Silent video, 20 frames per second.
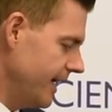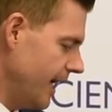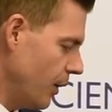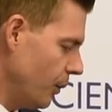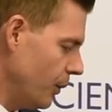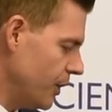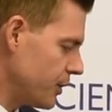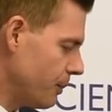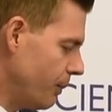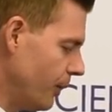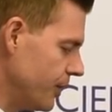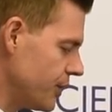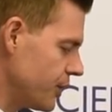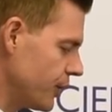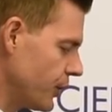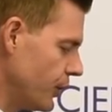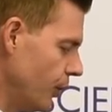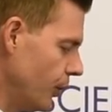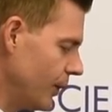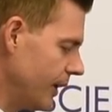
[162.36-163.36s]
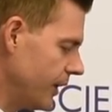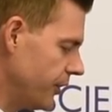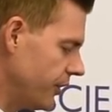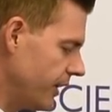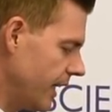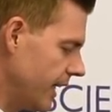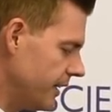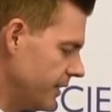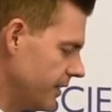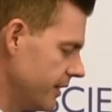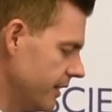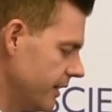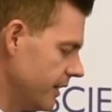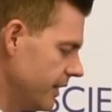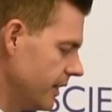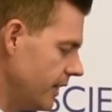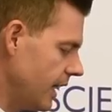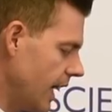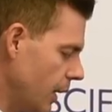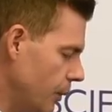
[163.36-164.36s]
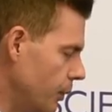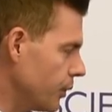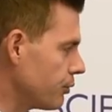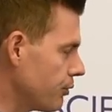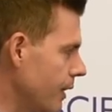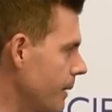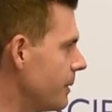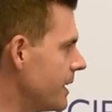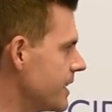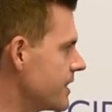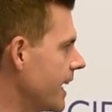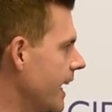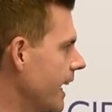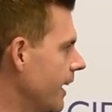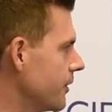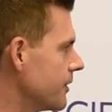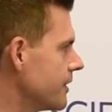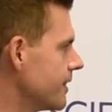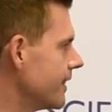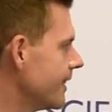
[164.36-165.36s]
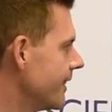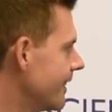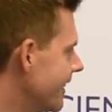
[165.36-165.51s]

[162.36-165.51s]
At which point a caller said, I would rip it out.